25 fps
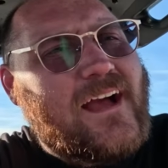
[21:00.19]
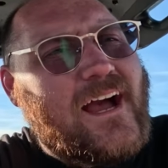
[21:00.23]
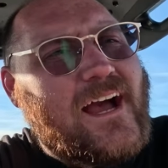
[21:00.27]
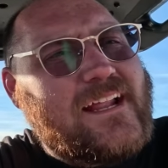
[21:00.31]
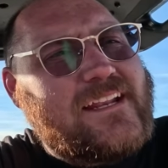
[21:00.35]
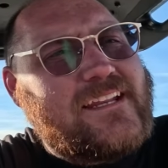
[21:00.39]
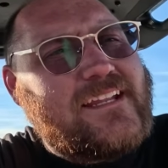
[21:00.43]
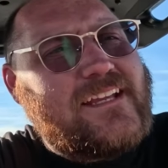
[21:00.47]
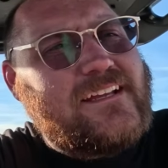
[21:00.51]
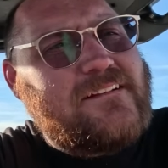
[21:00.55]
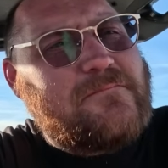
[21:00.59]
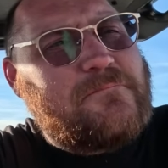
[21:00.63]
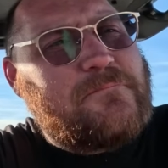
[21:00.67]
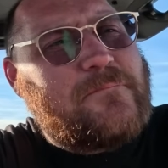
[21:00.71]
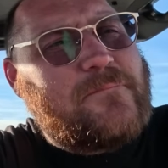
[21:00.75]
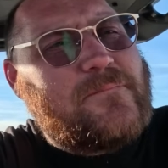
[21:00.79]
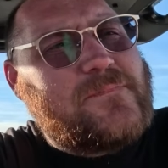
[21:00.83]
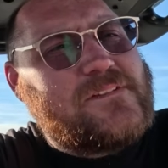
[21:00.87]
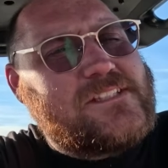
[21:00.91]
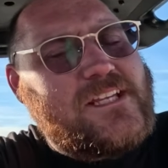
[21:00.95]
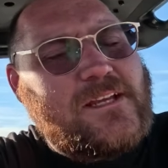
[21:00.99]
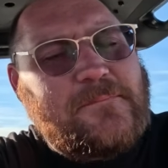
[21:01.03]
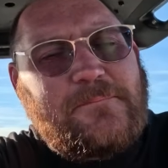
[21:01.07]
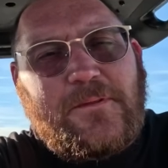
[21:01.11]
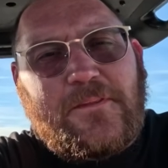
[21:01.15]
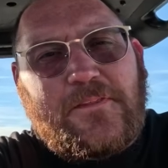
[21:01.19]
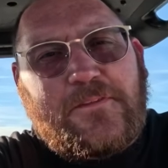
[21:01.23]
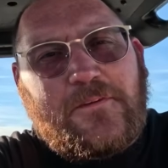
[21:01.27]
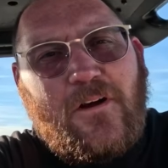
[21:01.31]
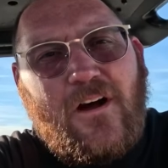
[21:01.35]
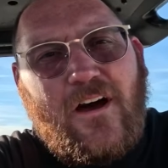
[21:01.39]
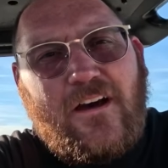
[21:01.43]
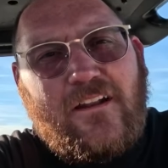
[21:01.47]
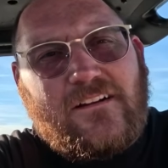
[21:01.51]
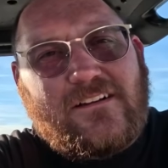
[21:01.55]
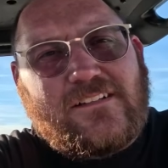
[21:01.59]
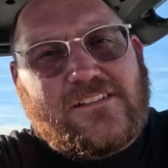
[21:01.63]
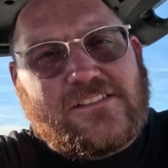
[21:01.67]
I did zip the
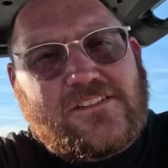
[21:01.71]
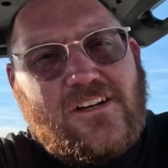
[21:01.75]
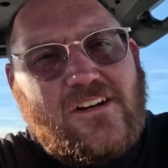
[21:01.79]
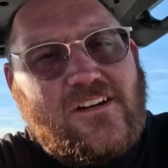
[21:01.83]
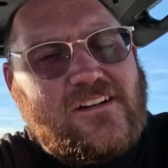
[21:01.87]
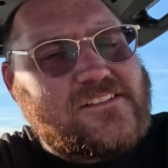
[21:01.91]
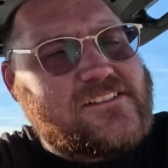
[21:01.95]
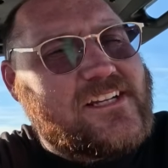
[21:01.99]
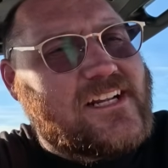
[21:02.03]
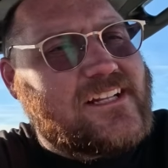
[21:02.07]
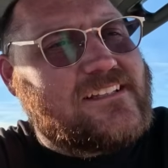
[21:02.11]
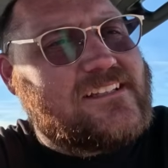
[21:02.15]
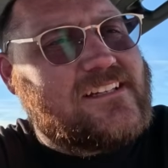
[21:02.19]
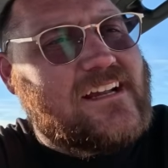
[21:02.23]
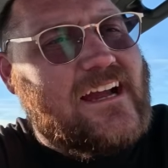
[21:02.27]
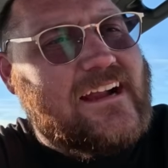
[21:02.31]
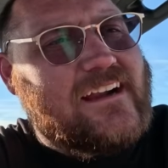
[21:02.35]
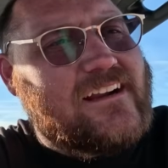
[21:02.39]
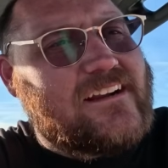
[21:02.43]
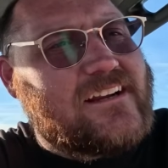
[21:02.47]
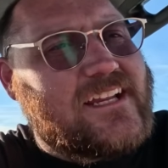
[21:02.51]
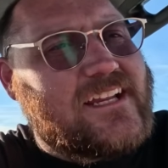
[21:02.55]
throttle because it started to shake the tire